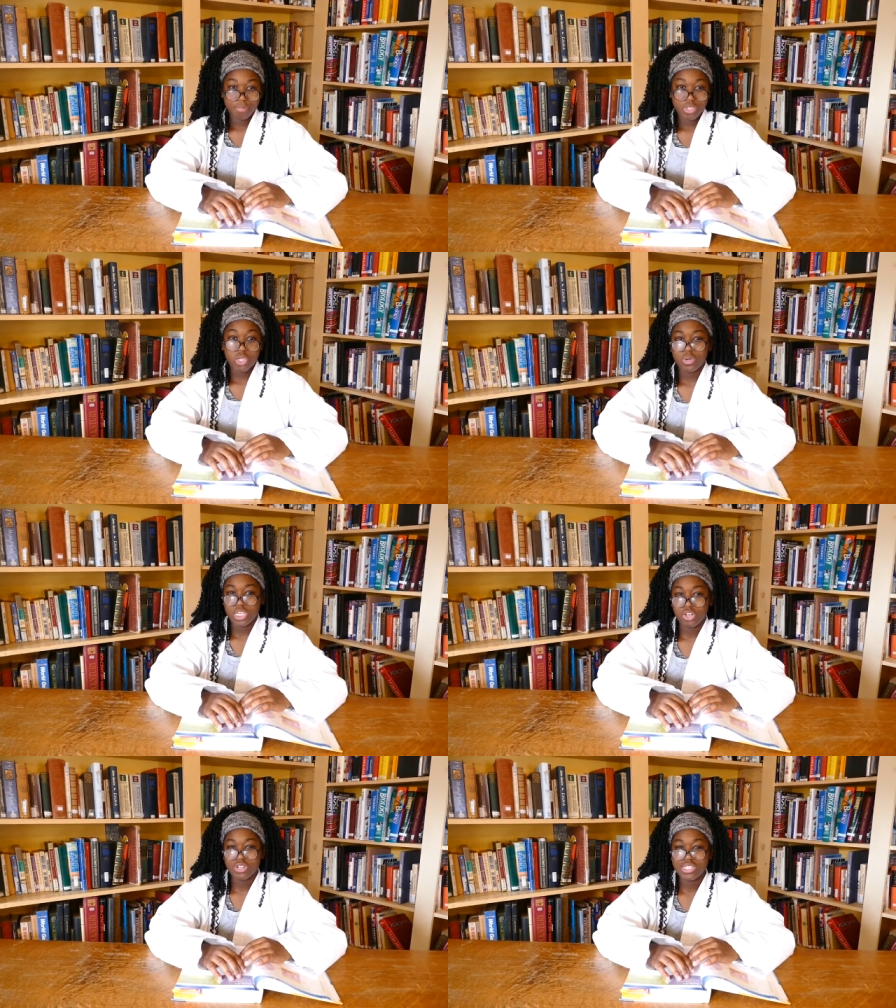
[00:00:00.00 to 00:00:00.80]
Your
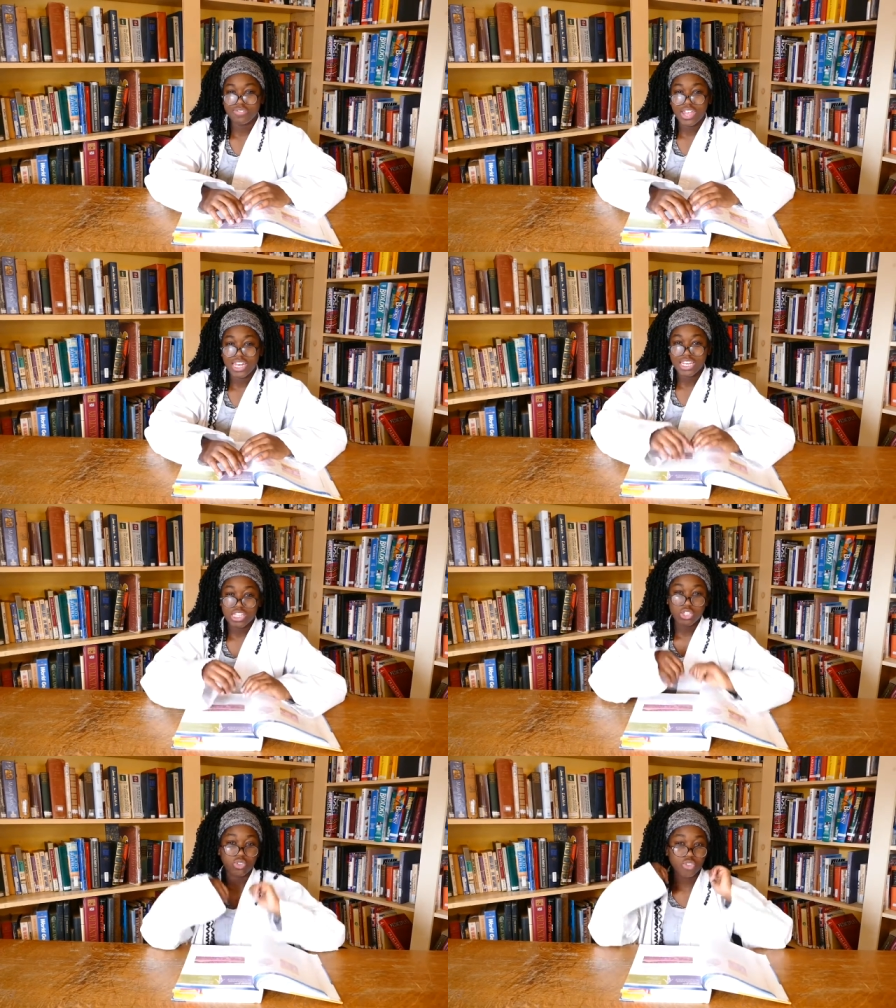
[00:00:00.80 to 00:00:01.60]
ear is divided
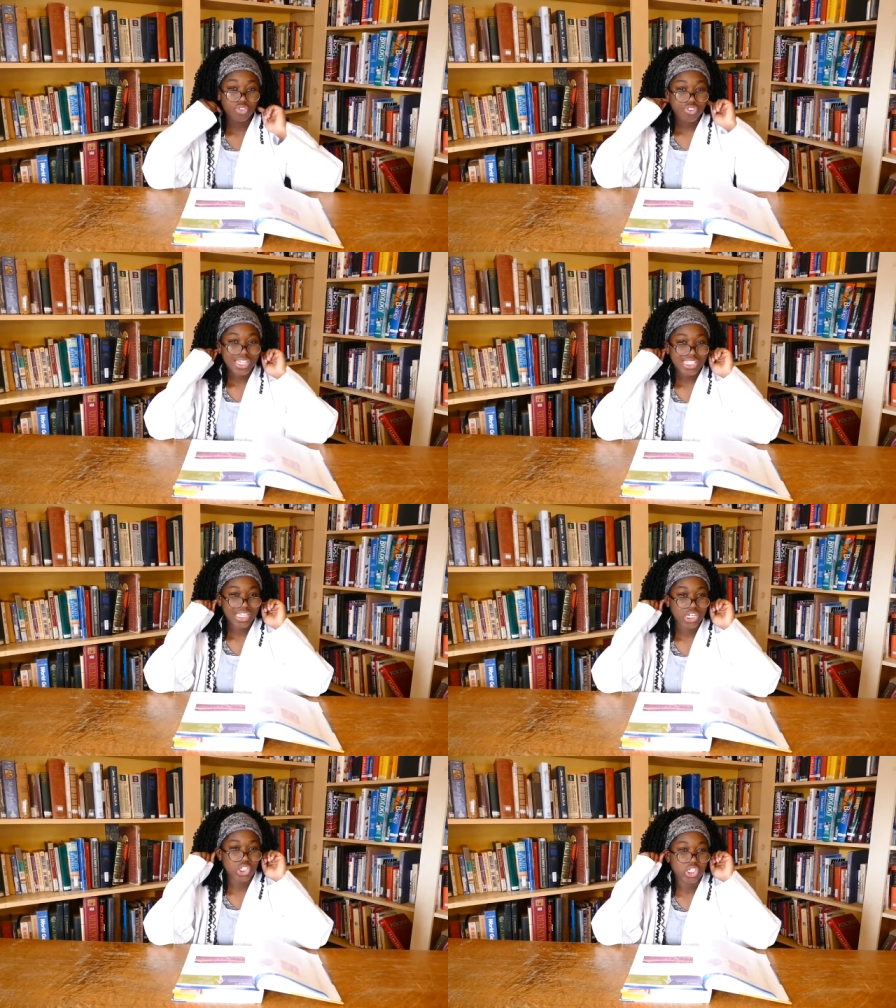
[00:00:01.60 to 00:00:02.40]
into 3
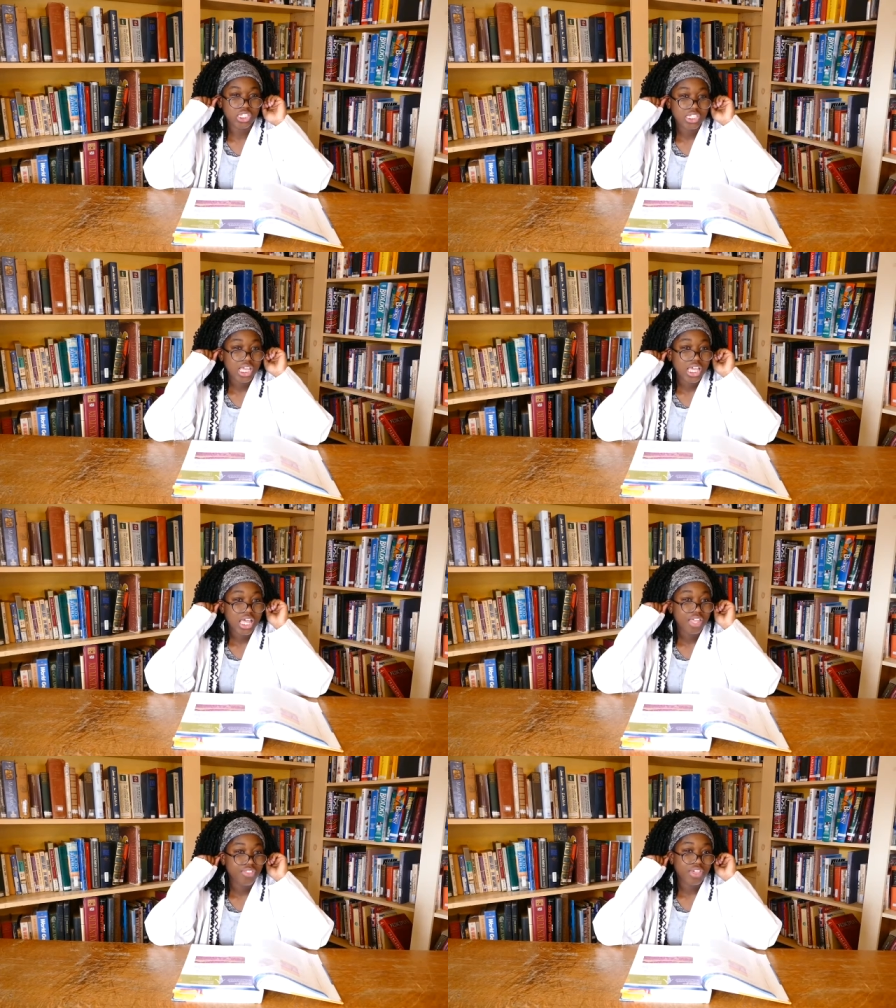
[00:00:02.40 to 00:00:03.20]
sections:
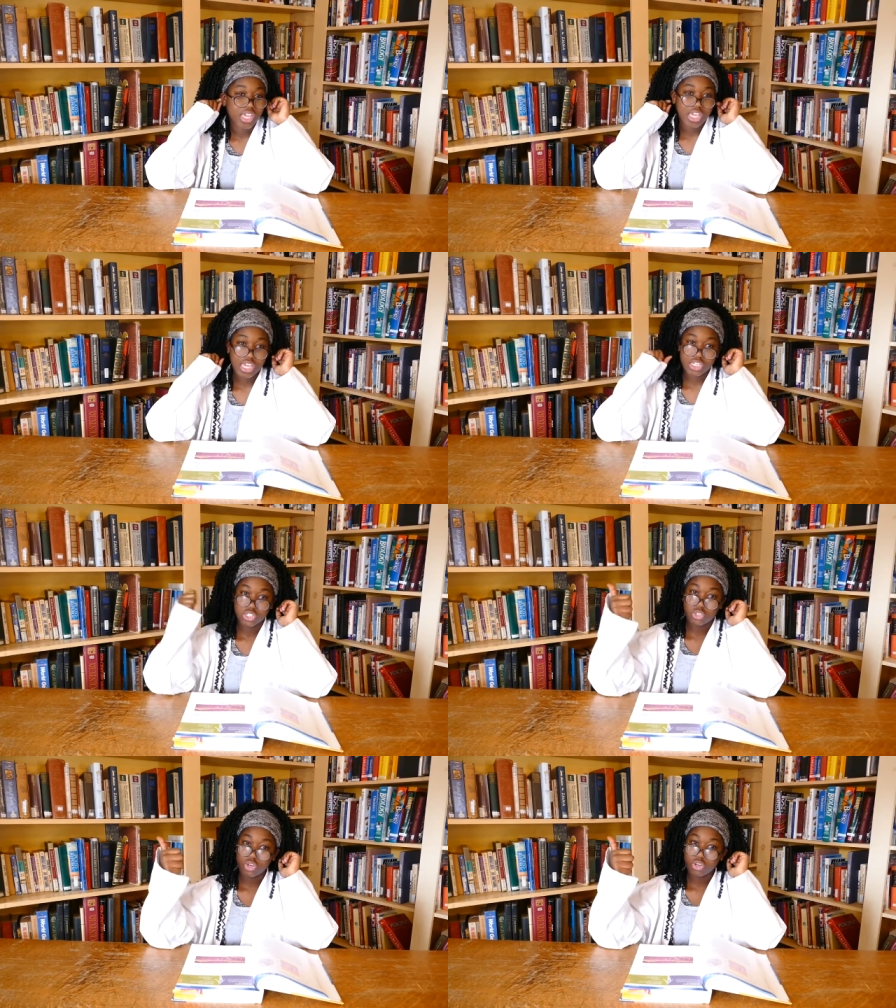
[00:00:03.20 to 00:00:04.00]
the
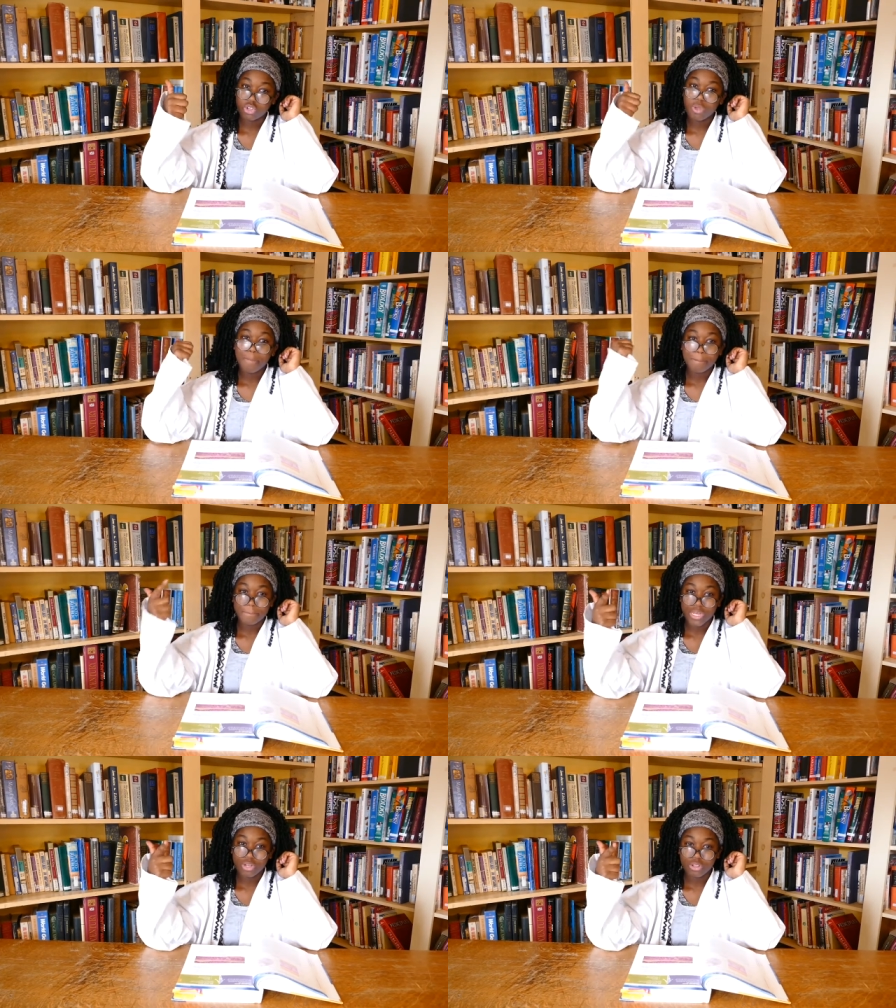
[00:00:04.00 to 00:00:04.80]
external,
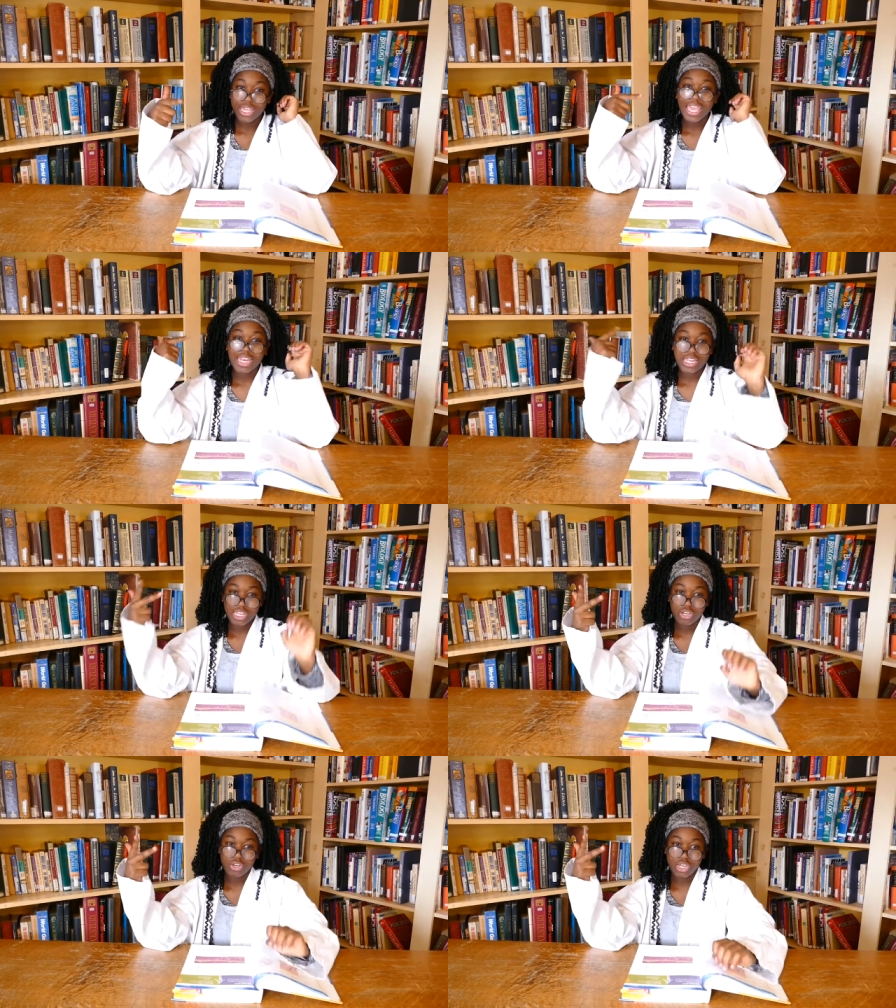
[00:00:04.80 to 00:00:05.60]
middle, and
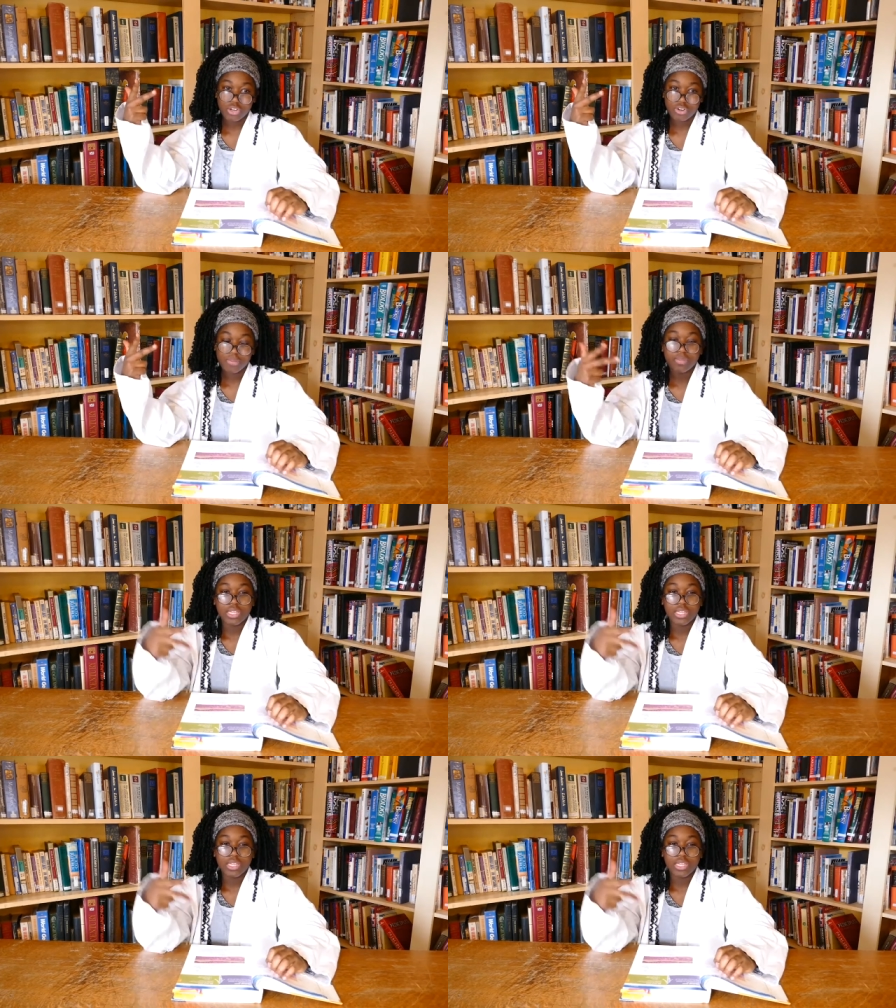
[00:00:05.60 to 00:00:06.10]
inner ear.